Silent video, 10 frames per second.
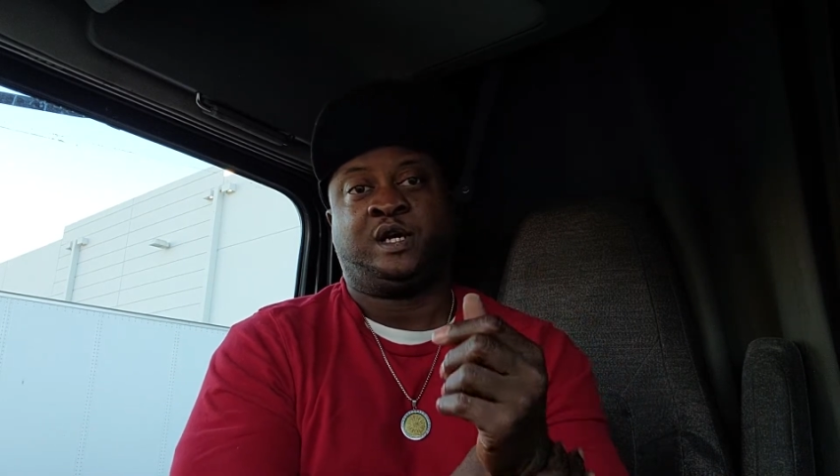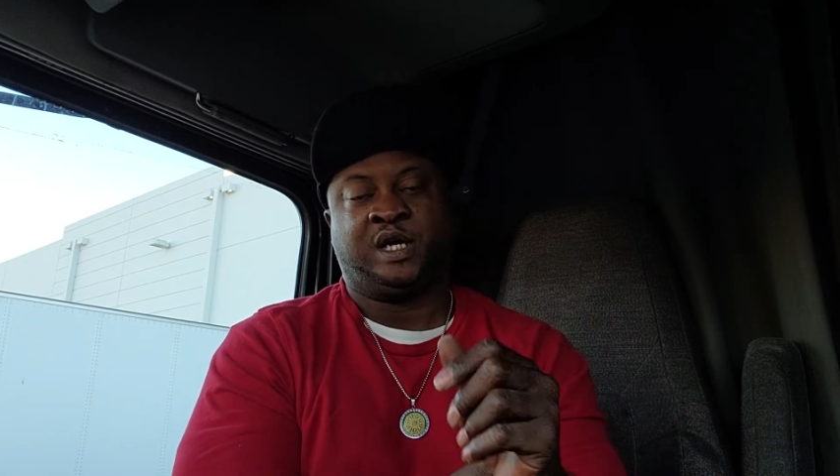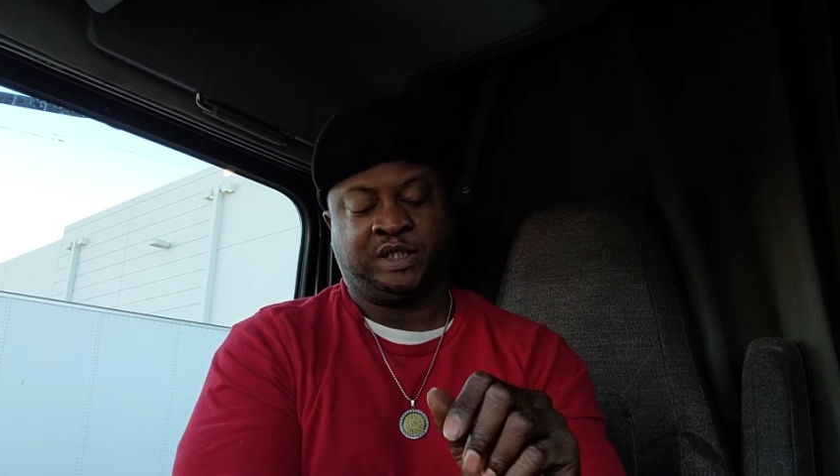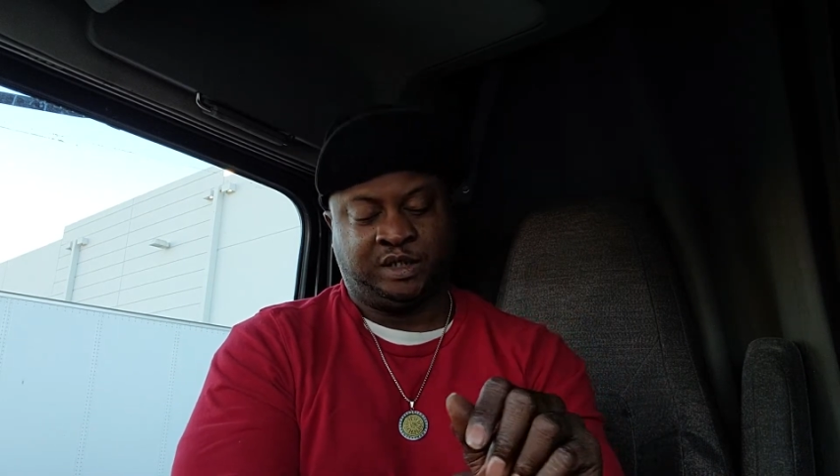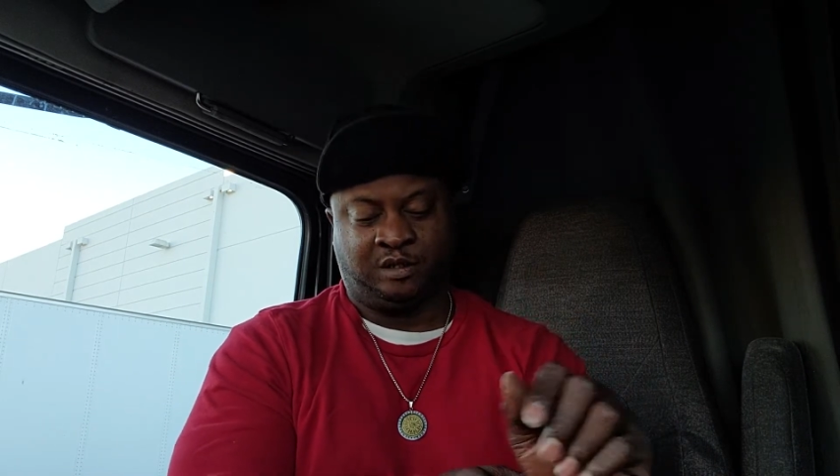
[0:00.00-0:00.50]

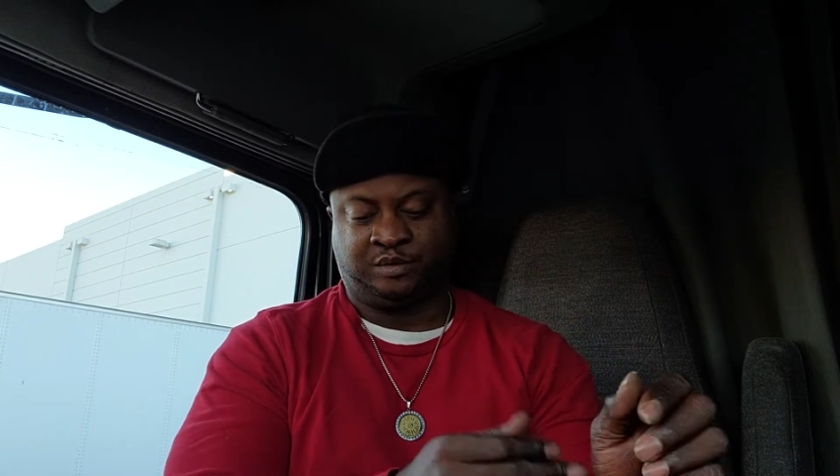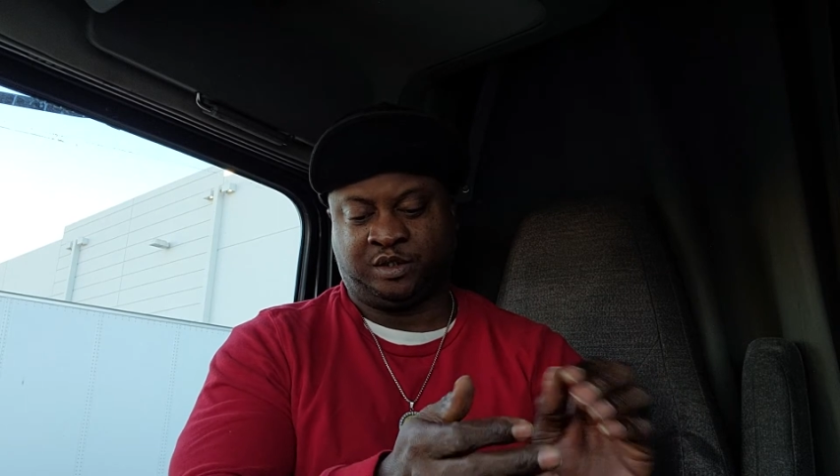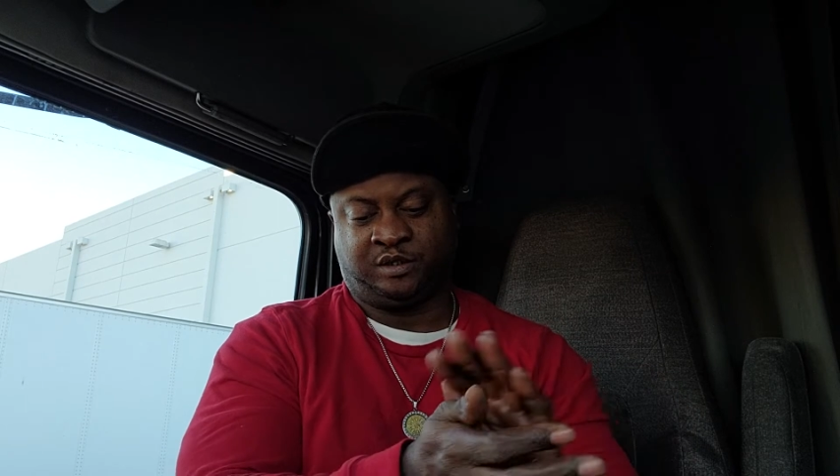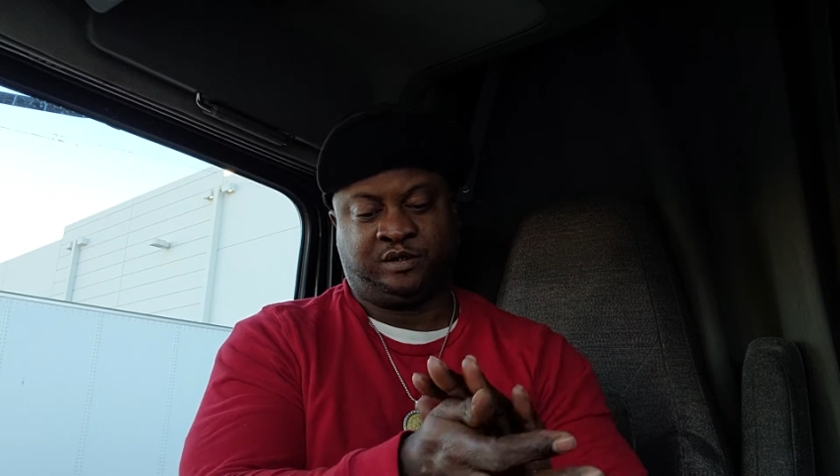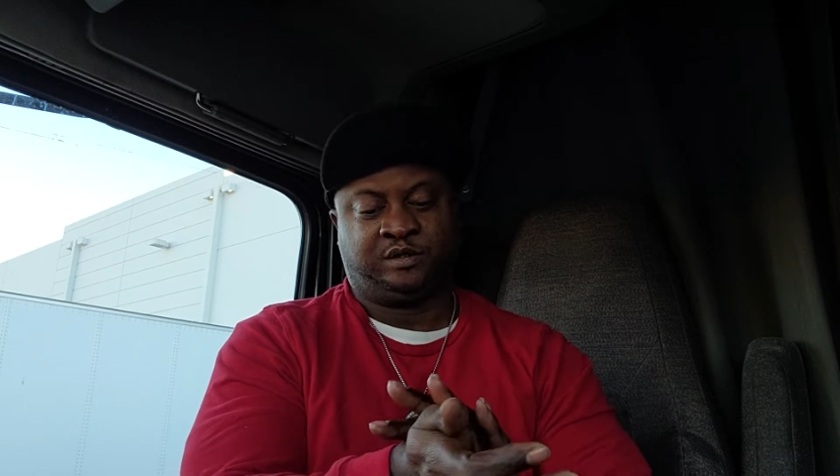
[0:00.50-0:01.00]
That's
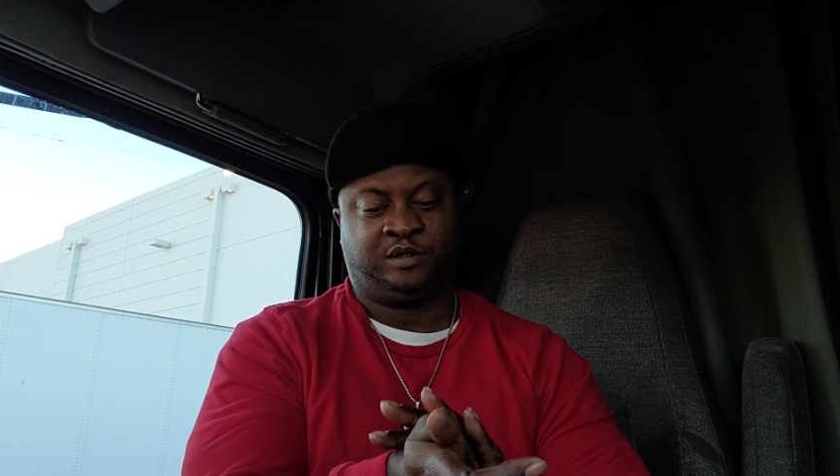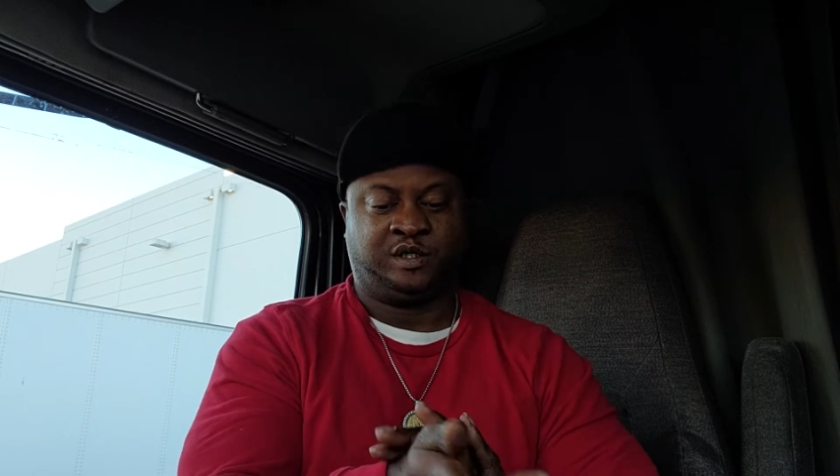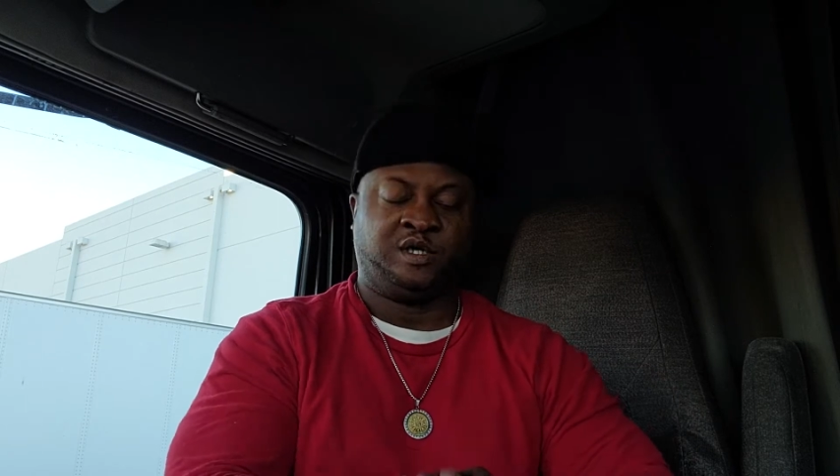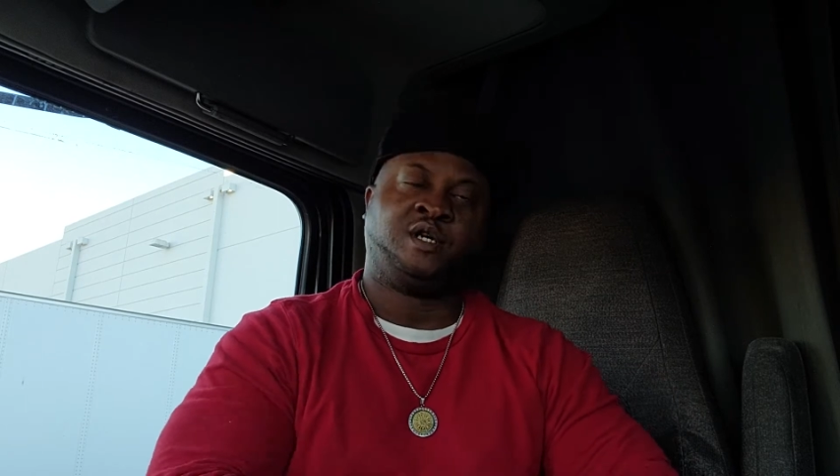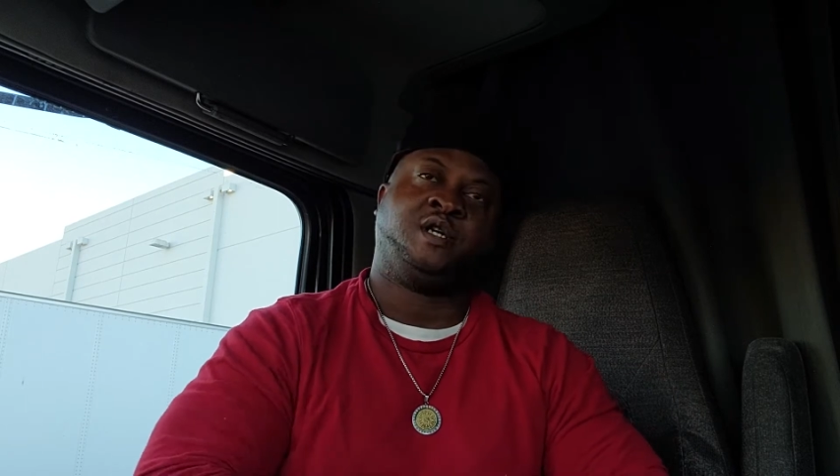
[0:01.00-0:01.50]
something
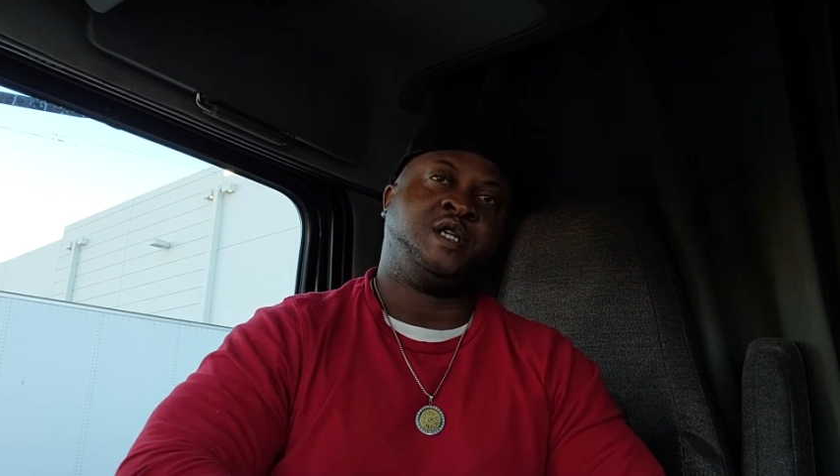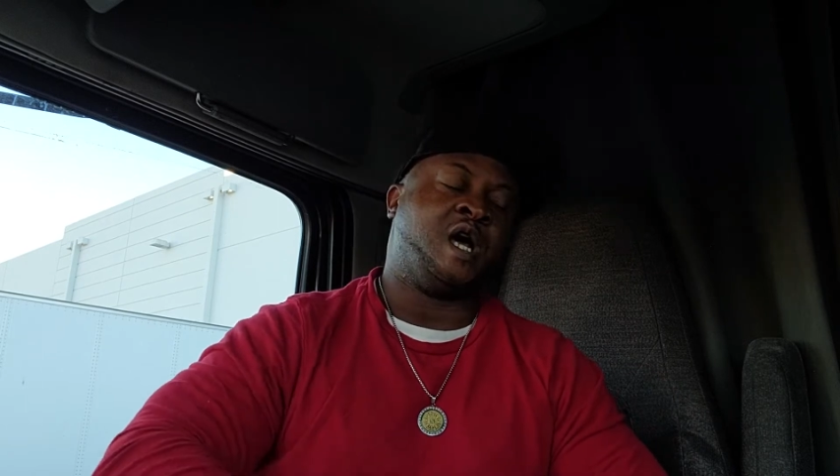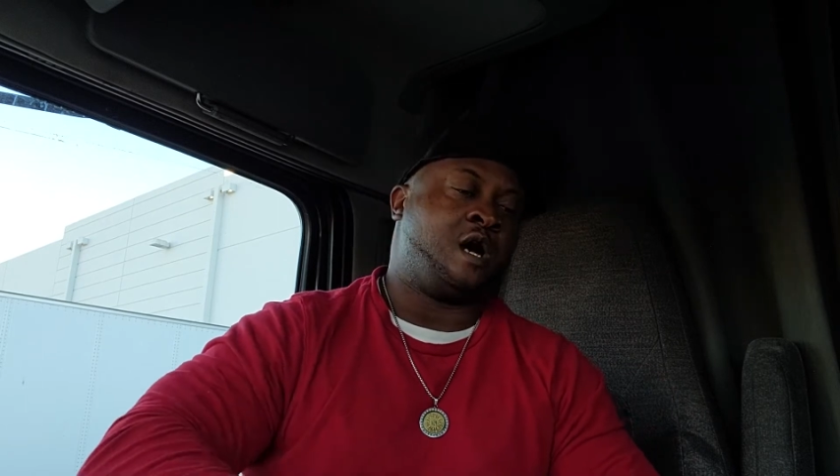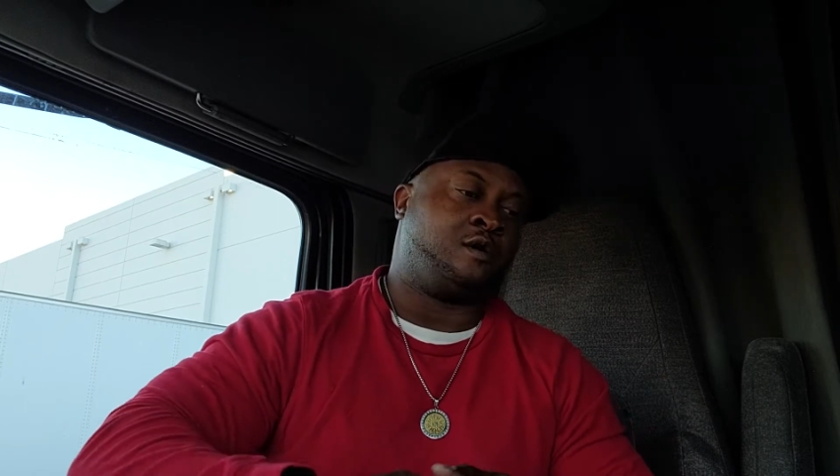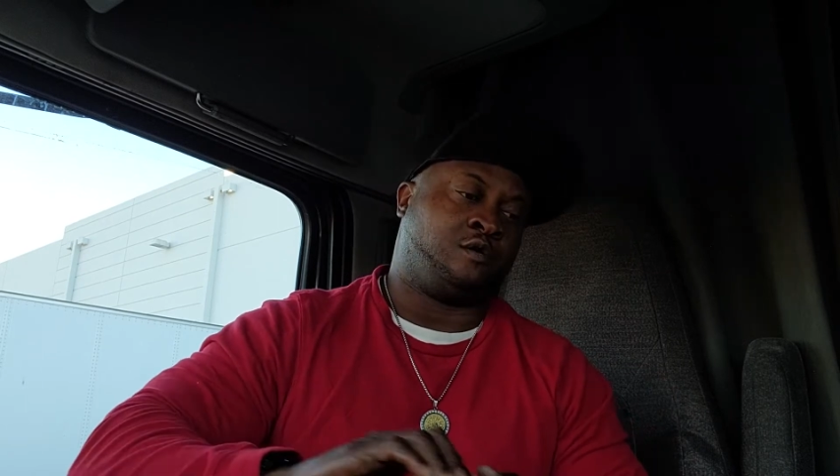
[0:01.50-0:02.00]

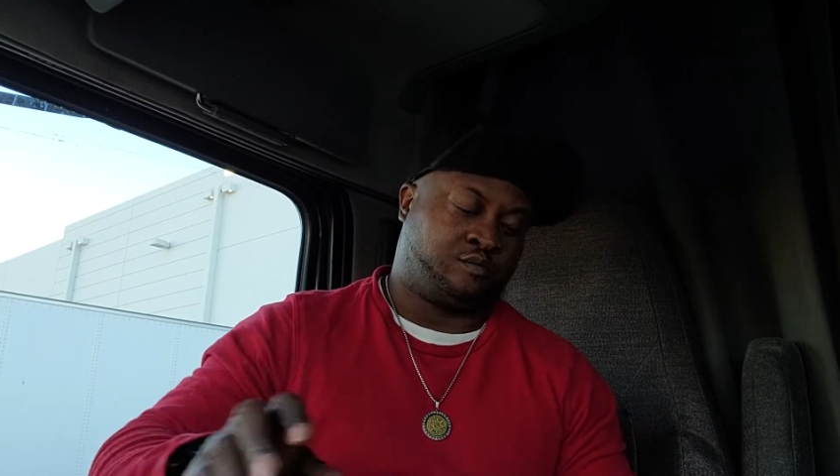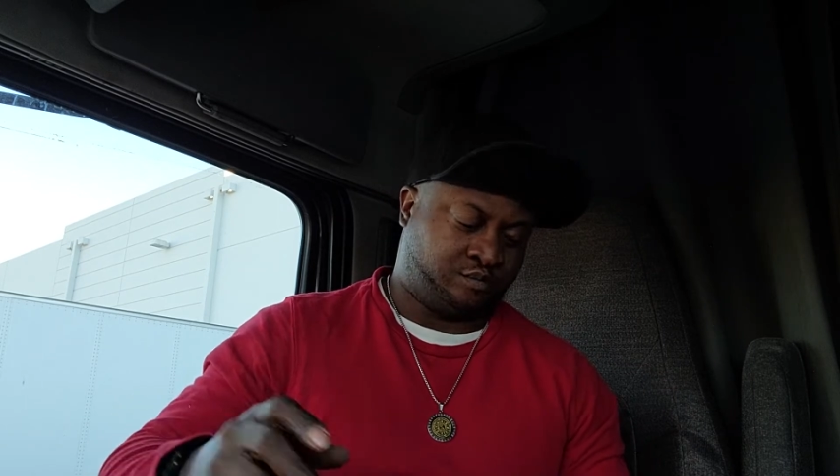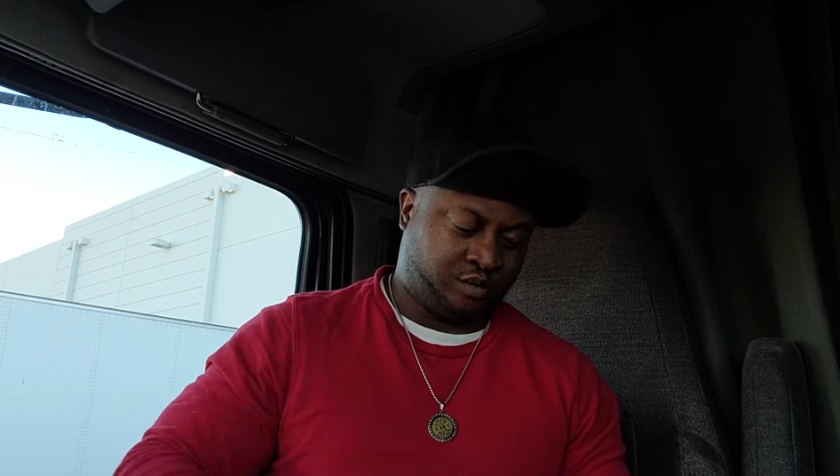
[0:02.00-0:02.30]
y'all don't